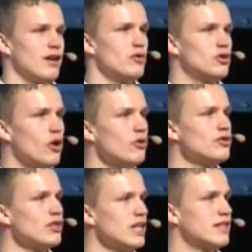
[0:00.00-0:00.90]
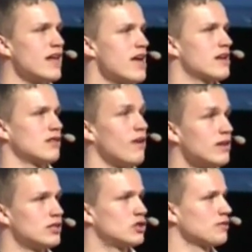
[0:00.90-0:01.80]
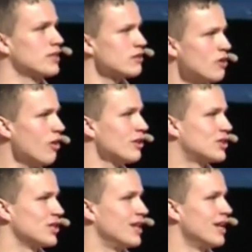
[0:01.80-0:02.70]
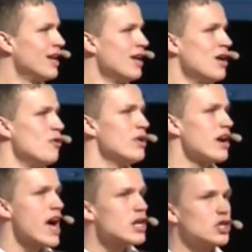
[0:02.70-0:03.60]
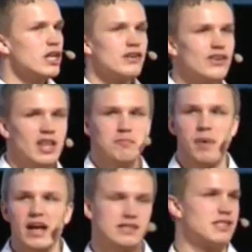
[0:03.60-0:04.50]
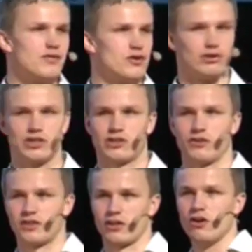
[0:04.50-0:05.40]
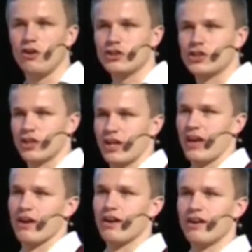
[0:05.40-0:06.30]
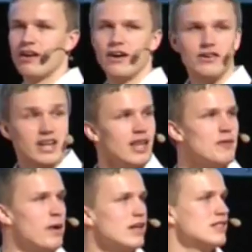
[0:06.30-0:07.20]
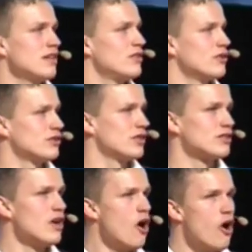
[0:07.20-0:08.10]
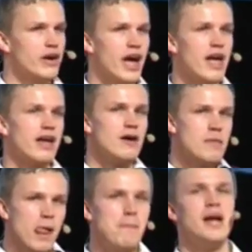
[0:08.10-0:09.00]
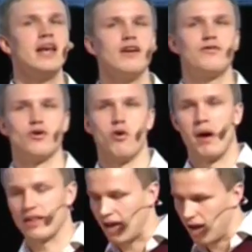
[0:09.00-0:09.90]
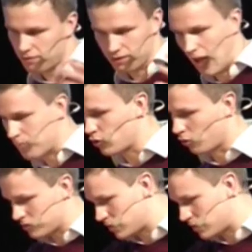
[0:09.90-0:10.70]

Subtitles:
We don't really take advantage of technology. We are actually really passive users of technology here. Really passive users. Okay, many of you might have laptops,